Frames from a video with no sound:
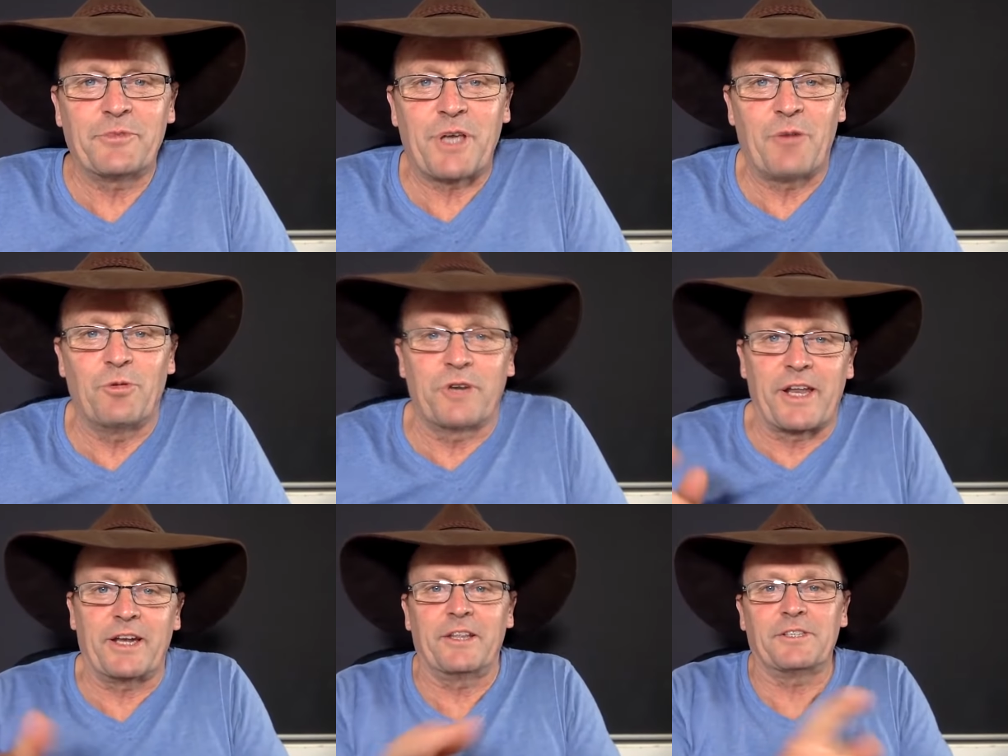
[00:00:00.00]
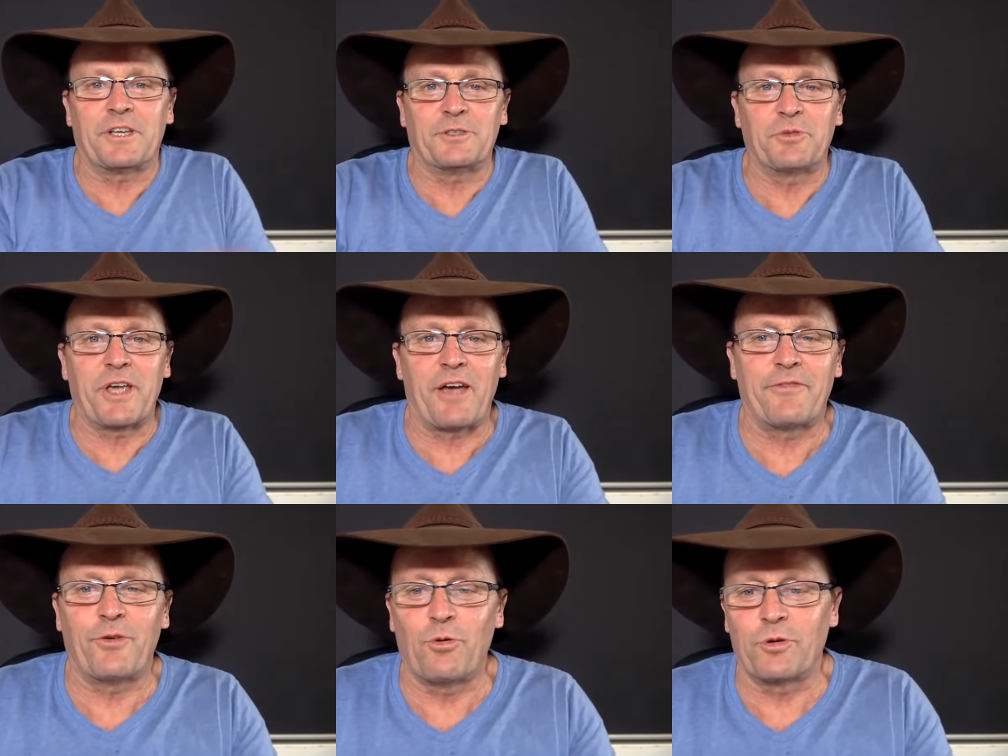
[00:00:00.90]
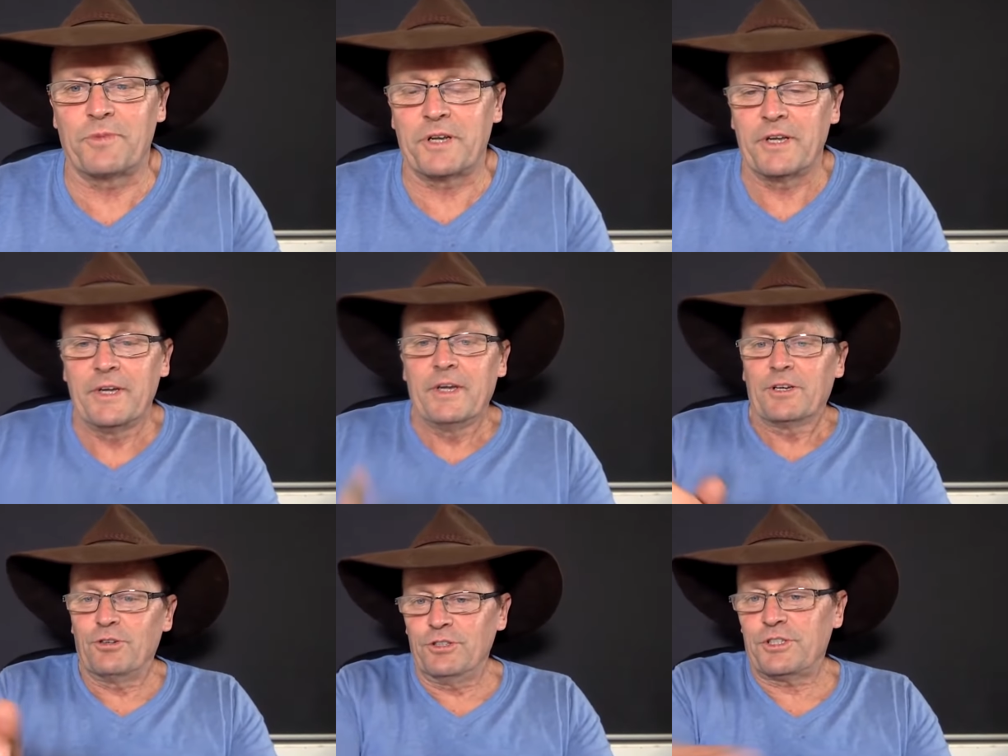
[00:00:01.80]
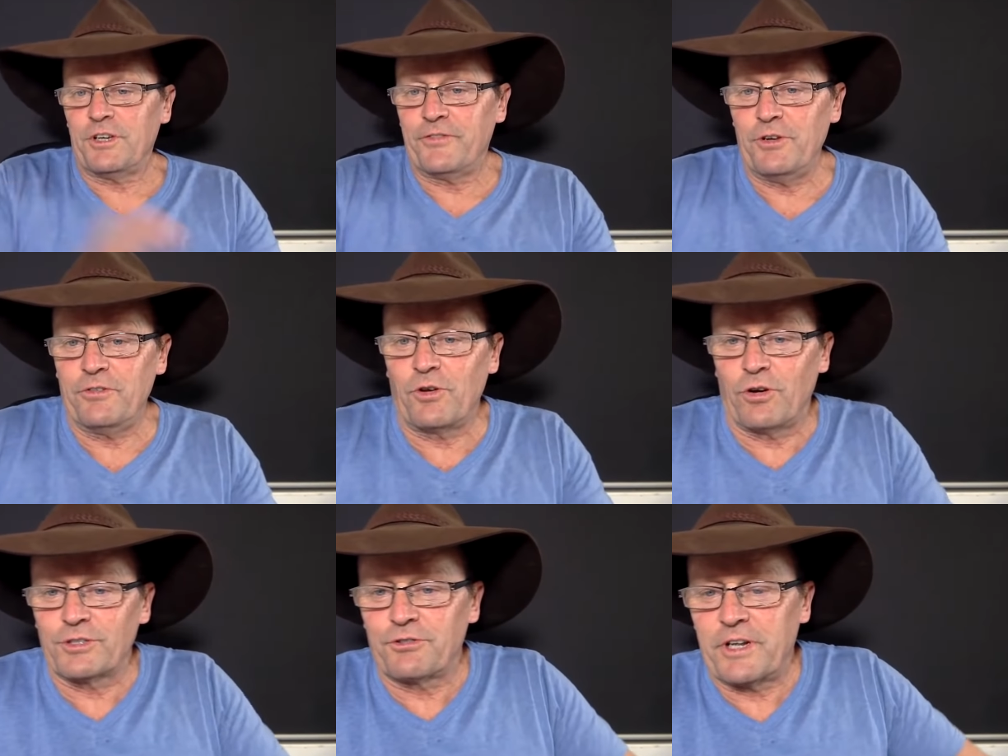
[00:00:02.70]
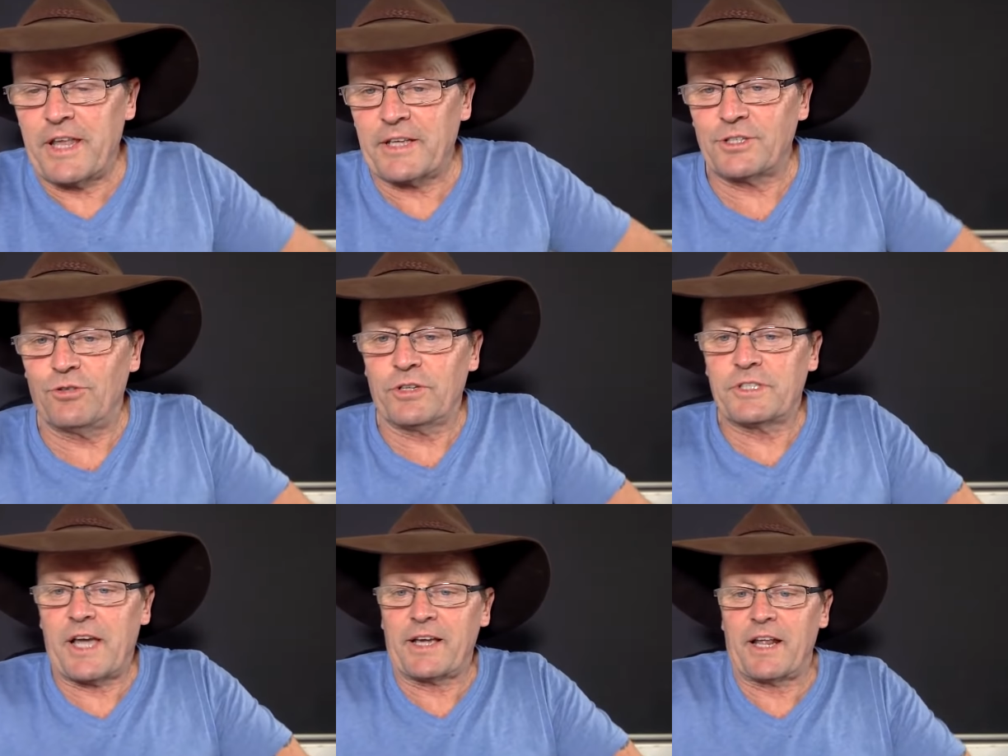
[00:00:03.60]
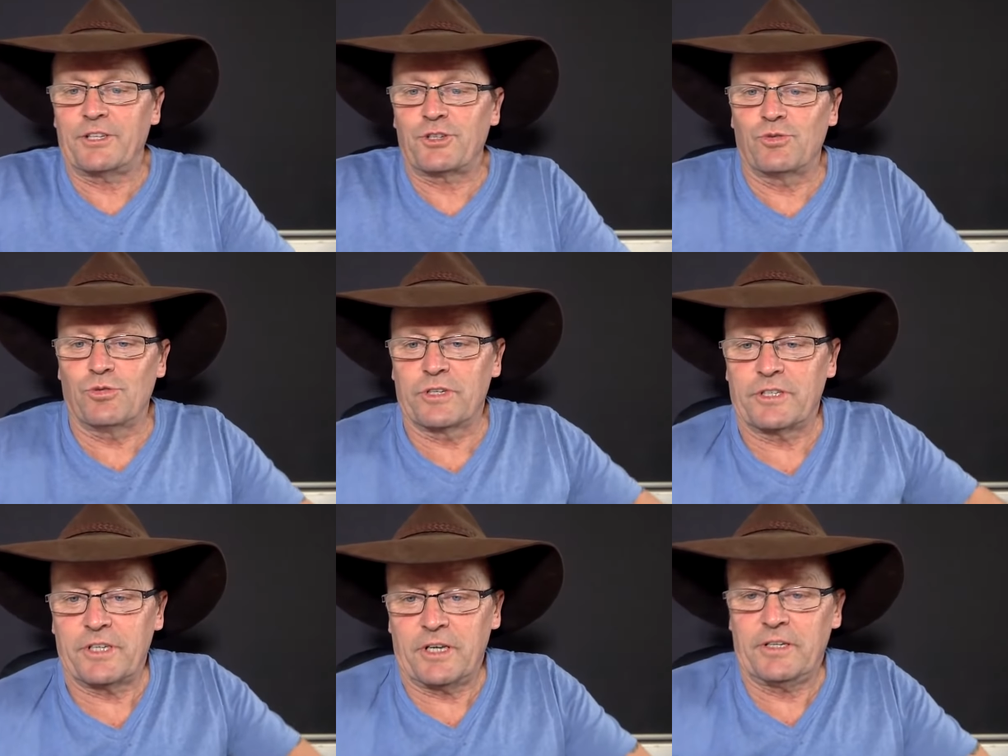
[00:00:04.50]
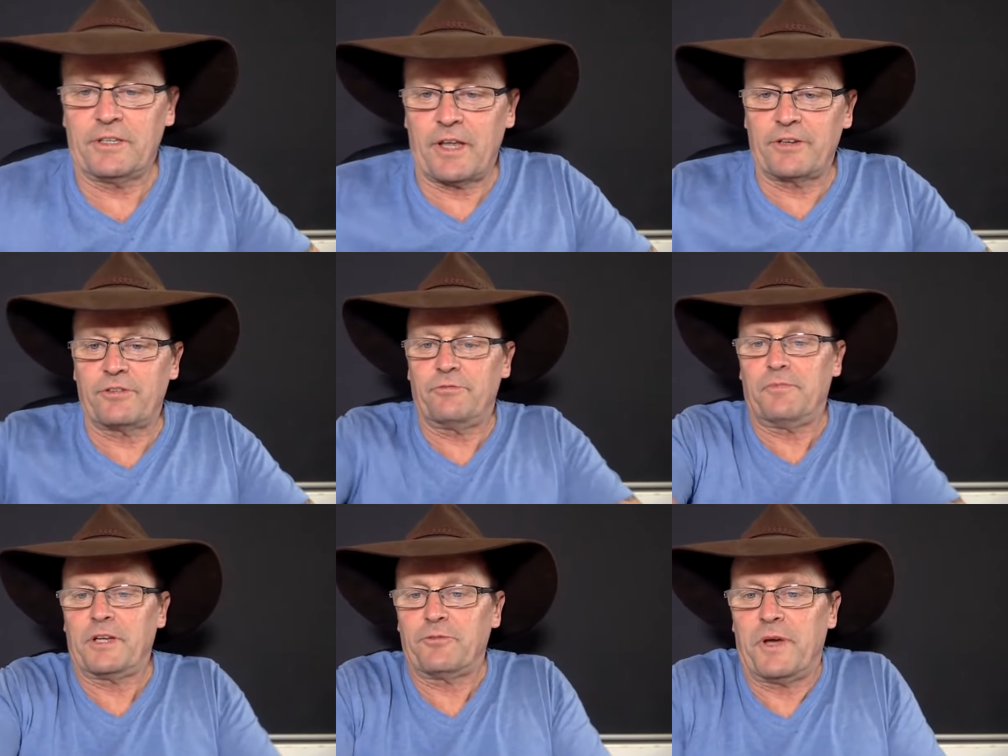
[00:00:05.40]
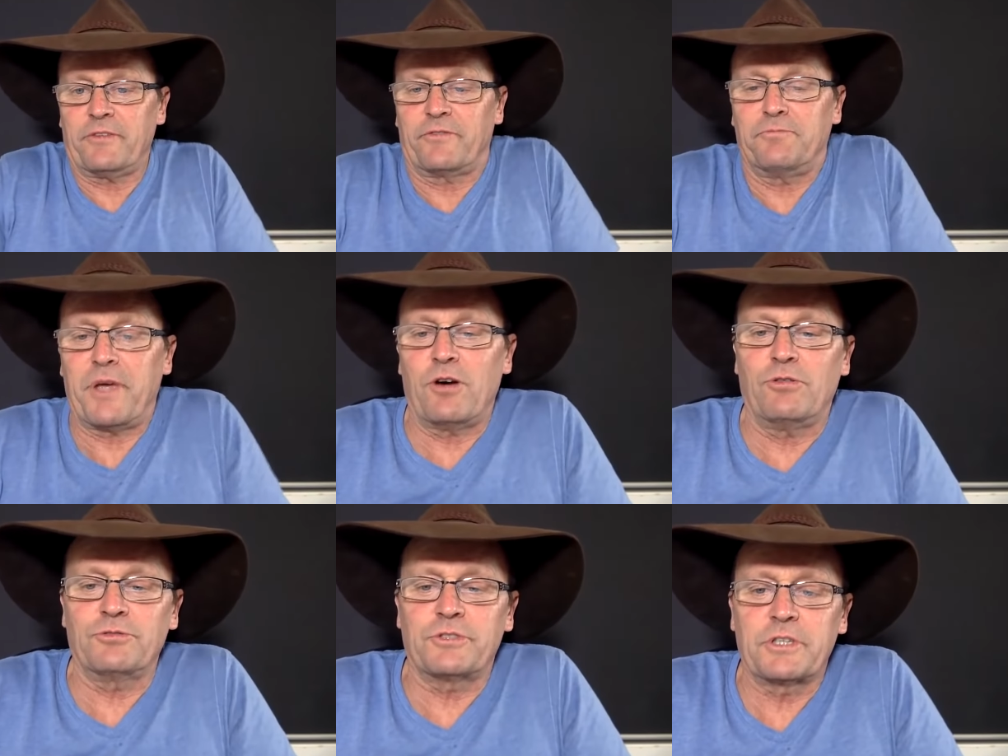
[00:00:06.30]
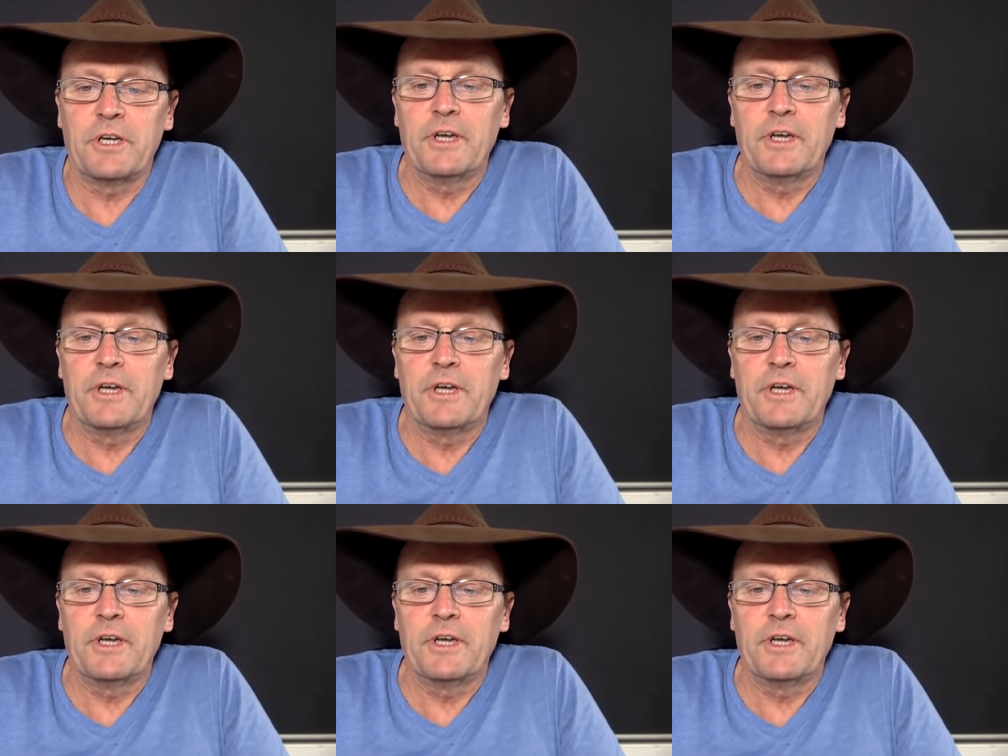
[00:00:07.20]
So we'll get into this as we go forward. But good to see a few of the guys already there tonight. Sean and Dylan, thanks so much, mate. Biggles,